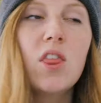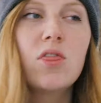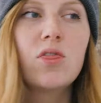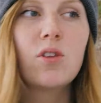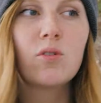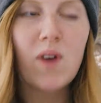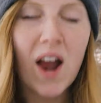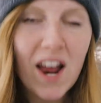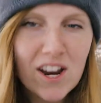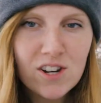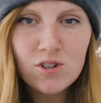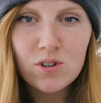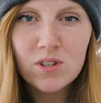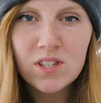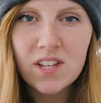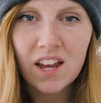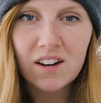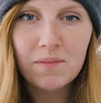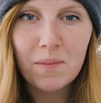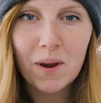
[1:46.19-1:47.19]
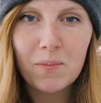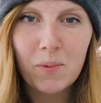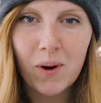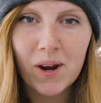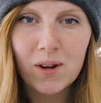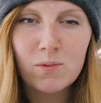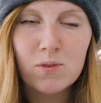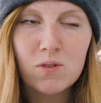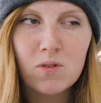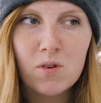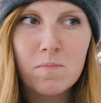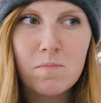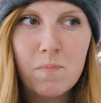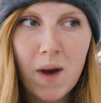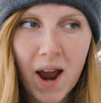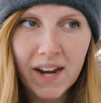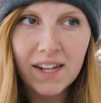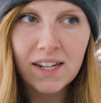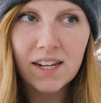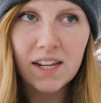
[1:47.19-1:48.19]
The rational side of my brain was
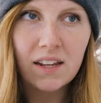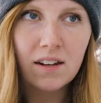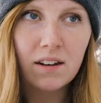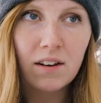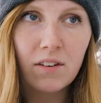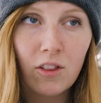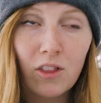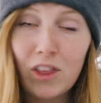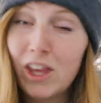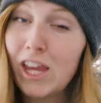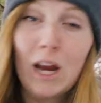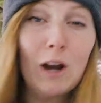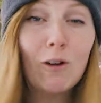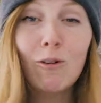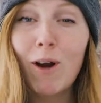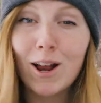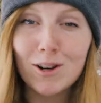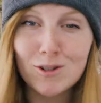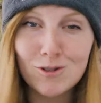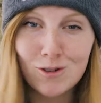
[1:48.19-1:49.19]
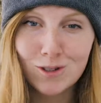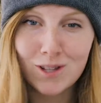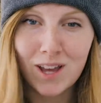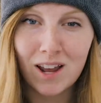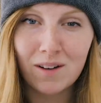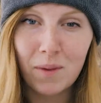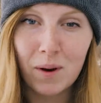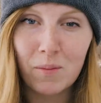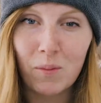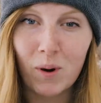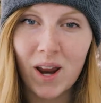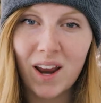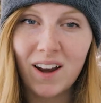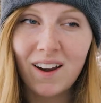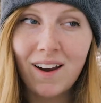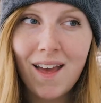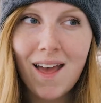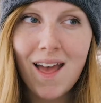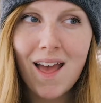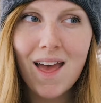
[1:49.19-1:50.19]
reminding the irrational side of my
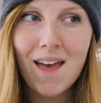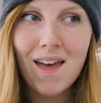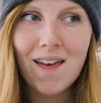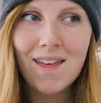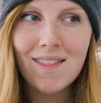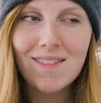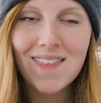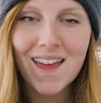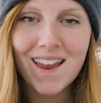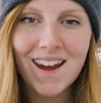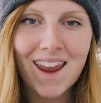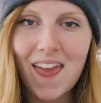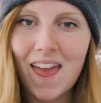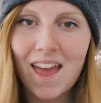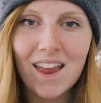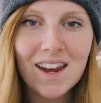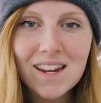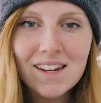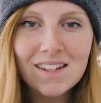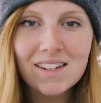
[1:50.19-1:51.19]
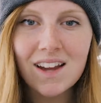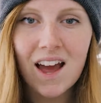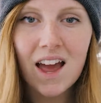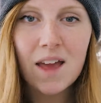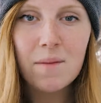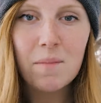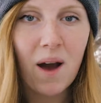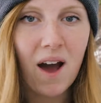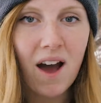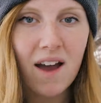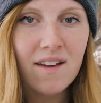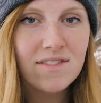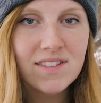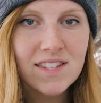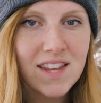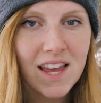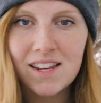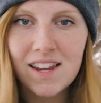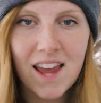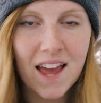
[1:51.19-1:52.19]
brain that anytime I've
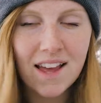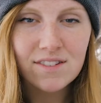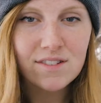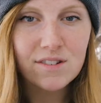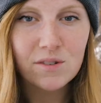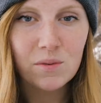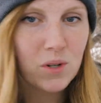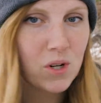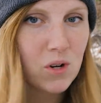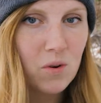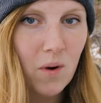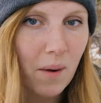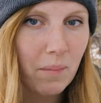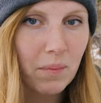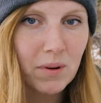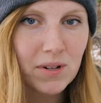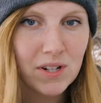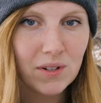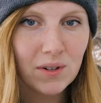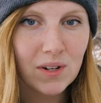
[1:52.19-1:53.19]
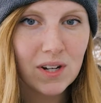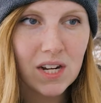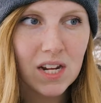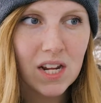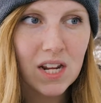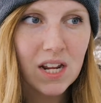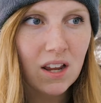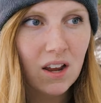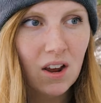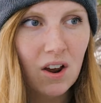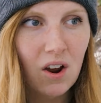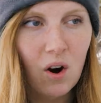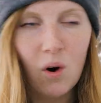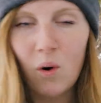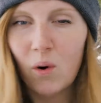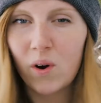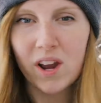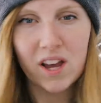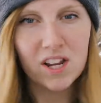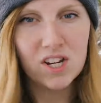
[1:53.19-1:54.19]
said yes to a new opportunity
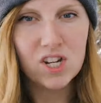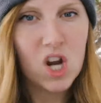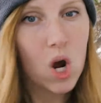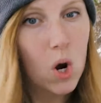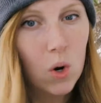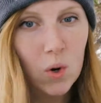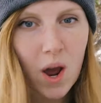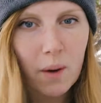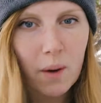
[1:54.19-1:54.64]
or an unknown